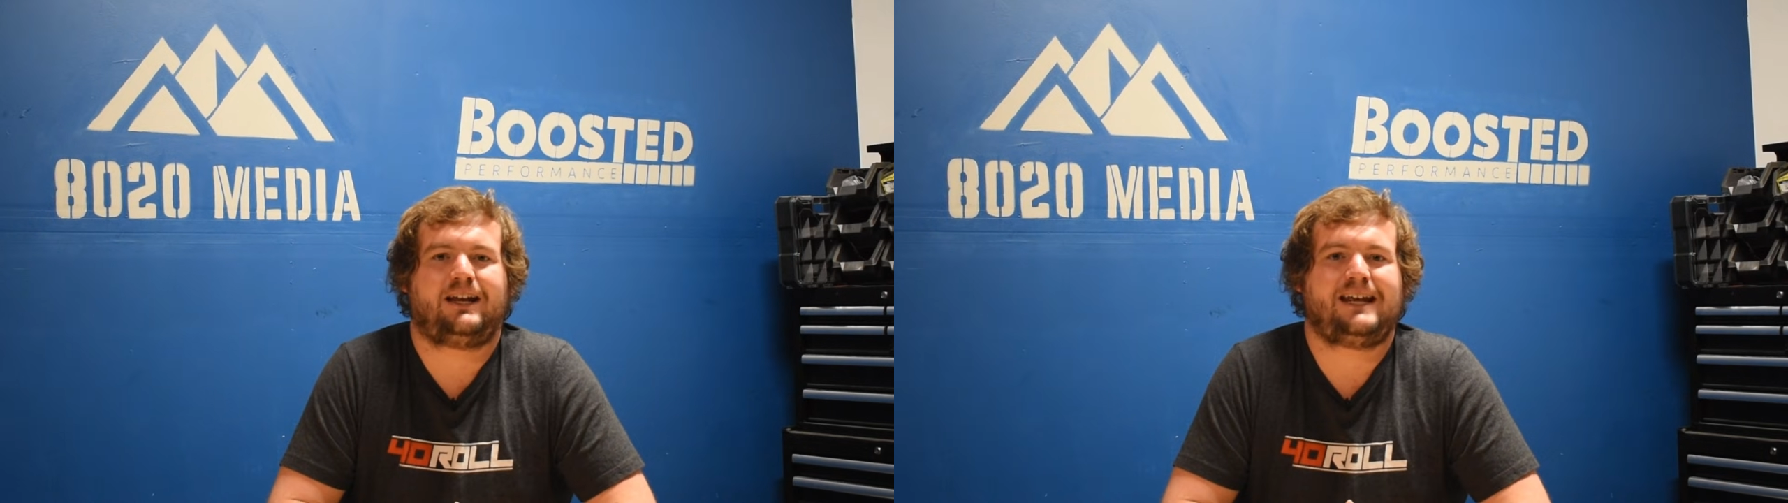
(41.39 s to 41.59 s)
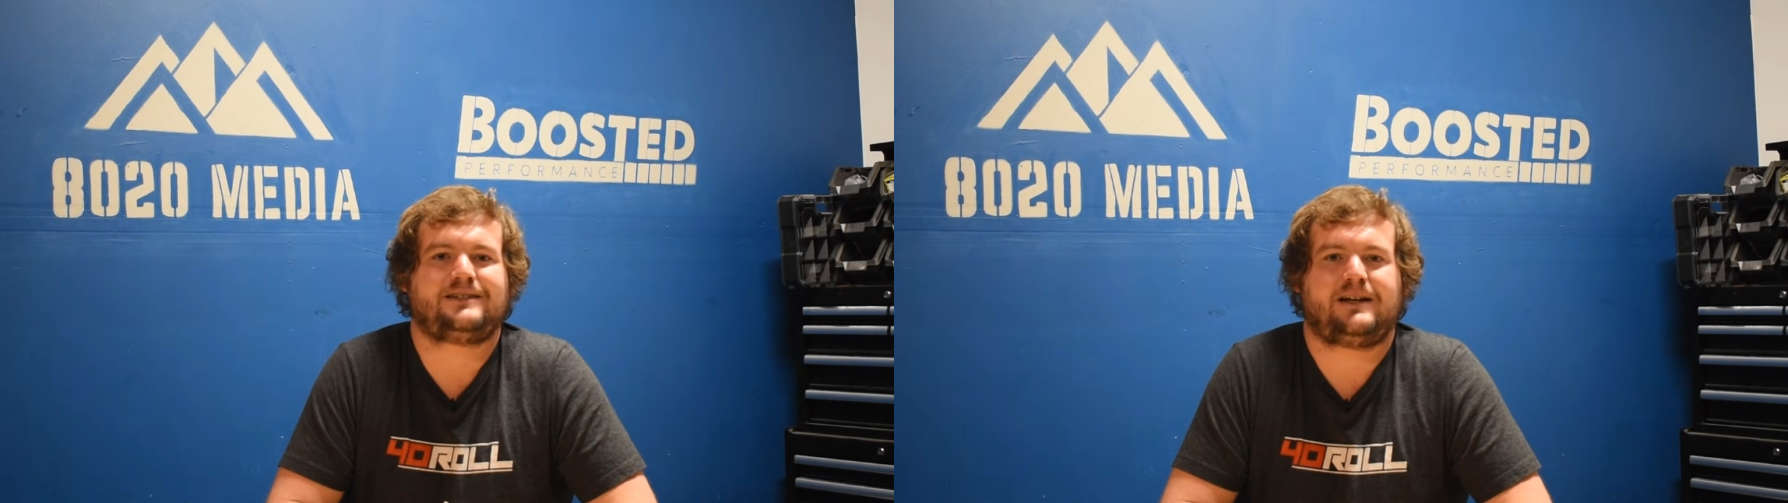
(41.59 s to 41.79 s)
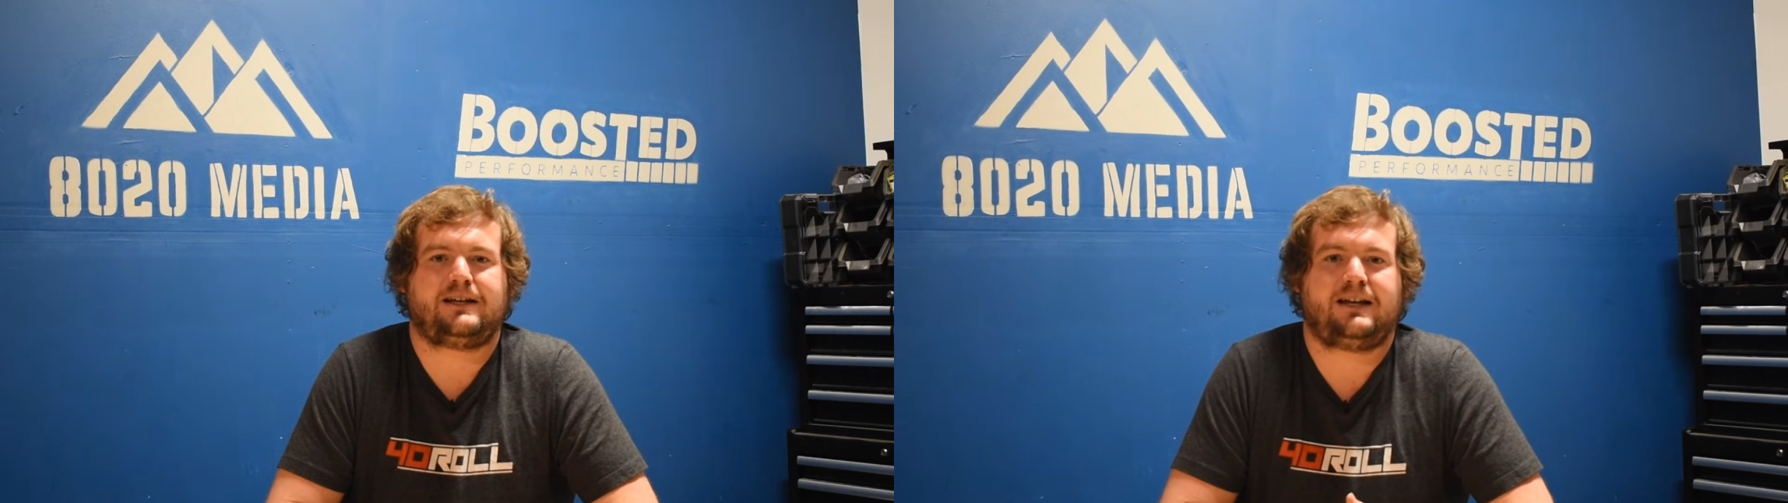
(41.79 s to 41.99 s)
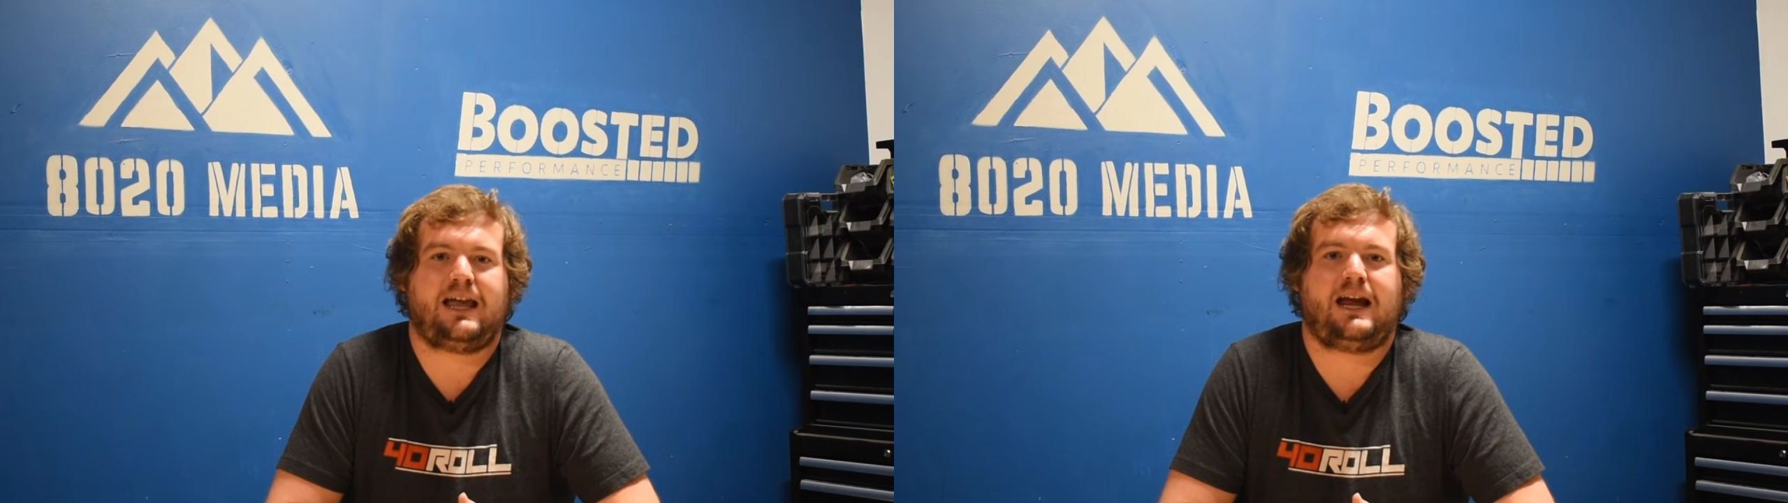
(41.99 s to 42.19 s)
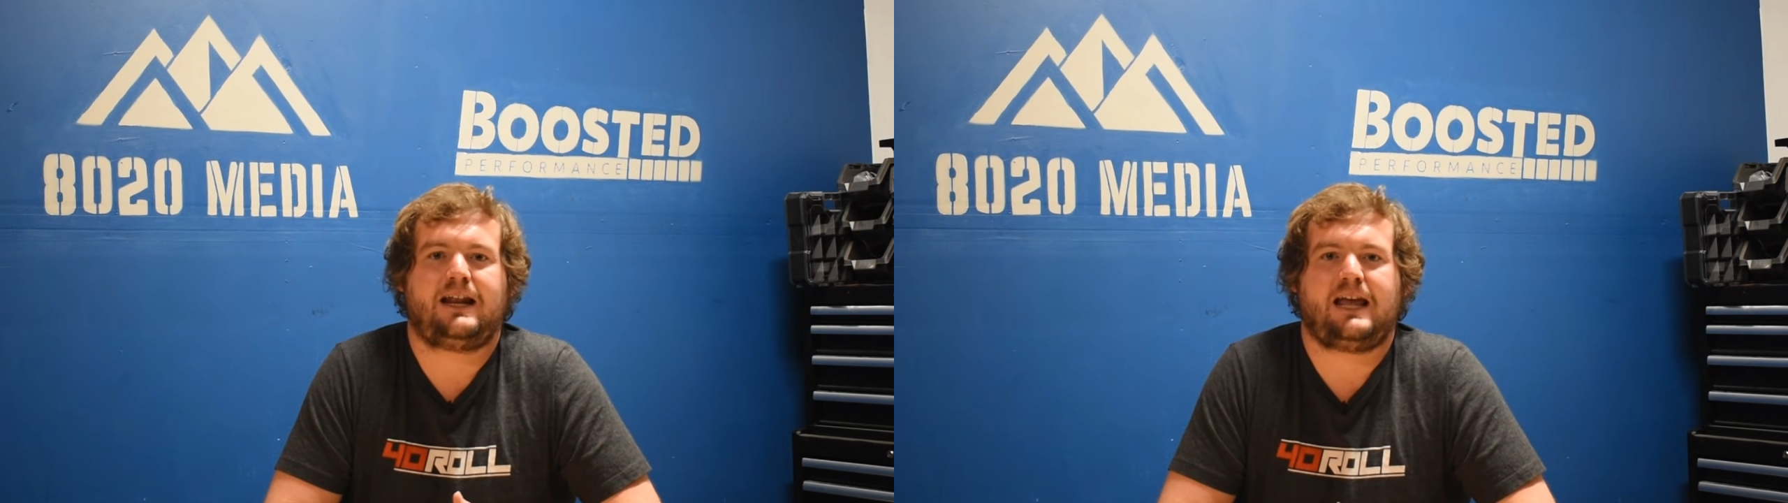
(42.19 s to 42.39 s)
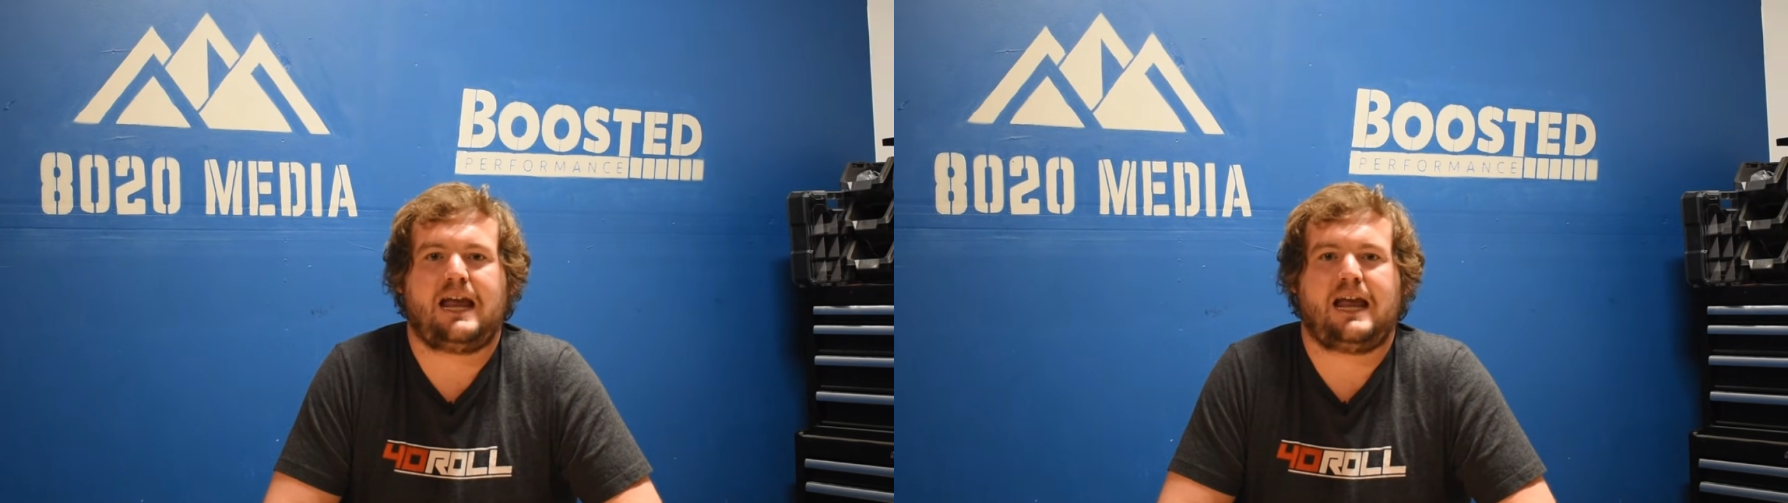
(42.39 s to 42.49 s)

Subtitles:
it is indicating